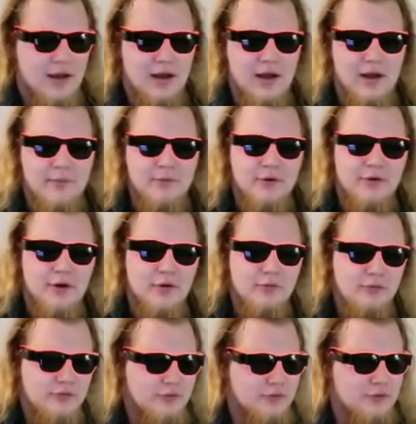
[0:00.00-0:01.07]
I'm your
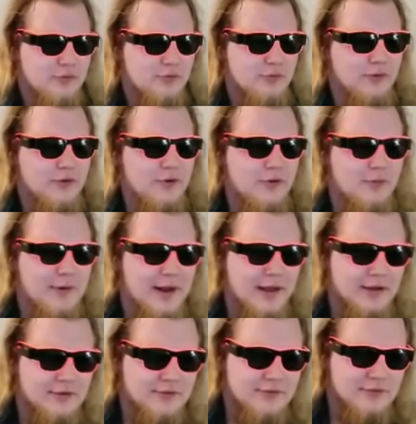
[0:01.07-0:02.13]
host, Cool the
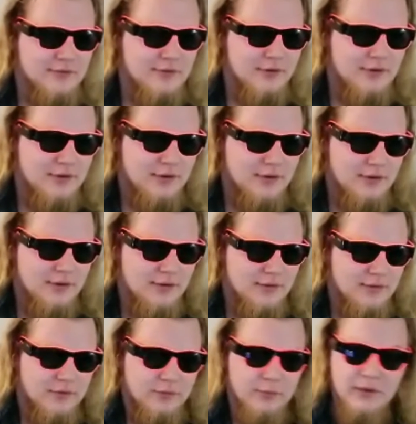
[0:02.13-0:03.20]
Corax.
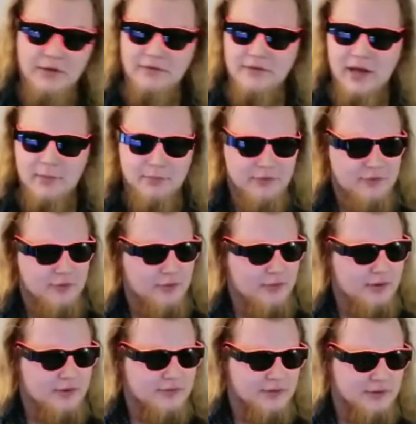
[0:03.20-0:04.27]
This week's top
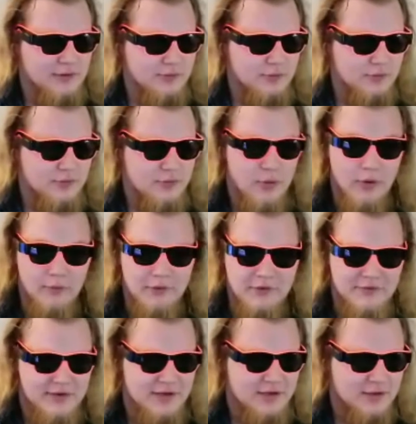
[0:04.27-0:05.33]
stories include
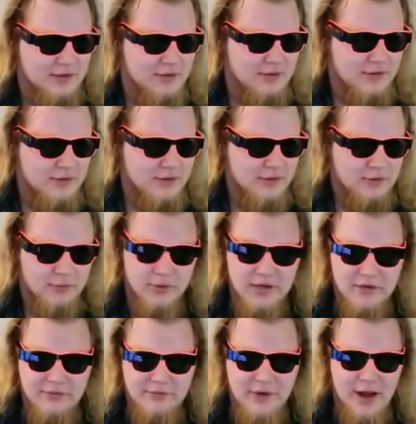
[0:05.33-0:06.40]
quarantine,
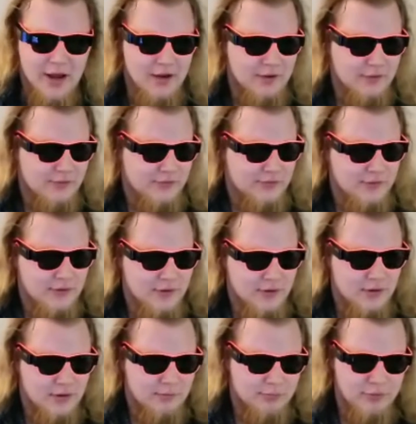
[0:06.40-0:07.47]
green fires,
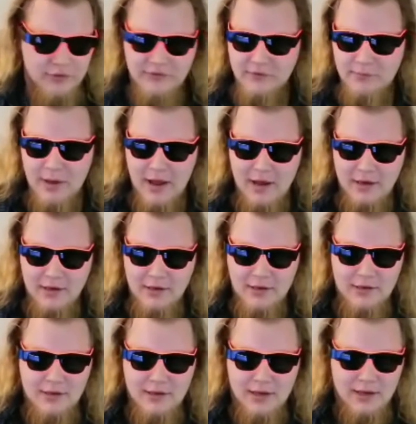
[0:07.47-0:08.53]
prison panic,
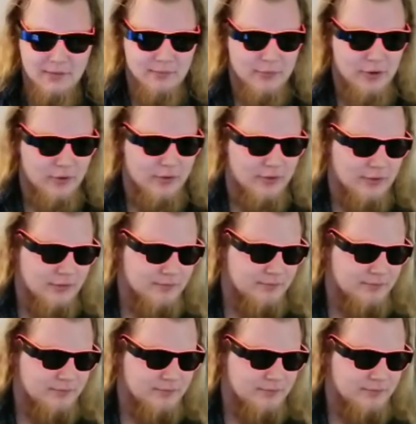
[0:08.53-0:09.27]
and more.